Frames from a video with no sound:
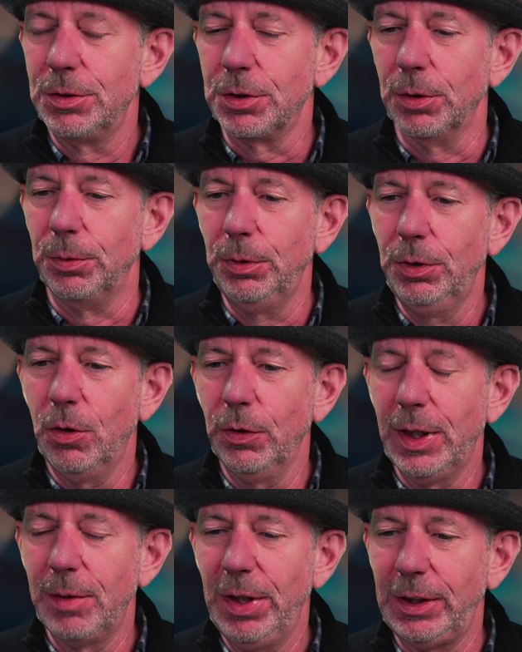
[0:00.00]
So
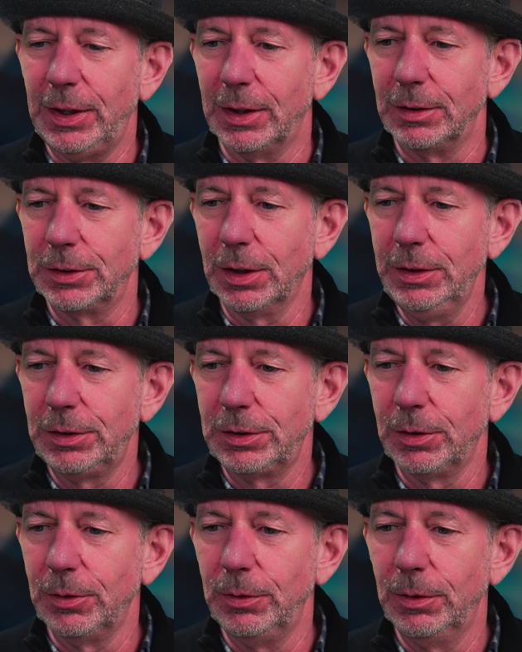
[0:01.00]
not that many actually,
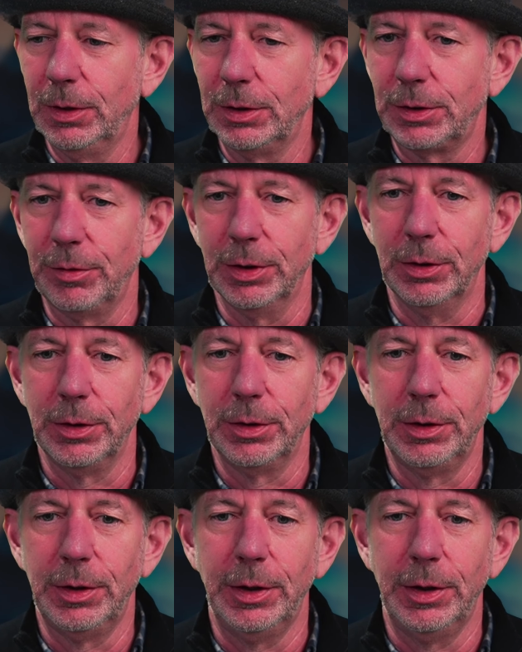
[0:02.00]
so let's have a look.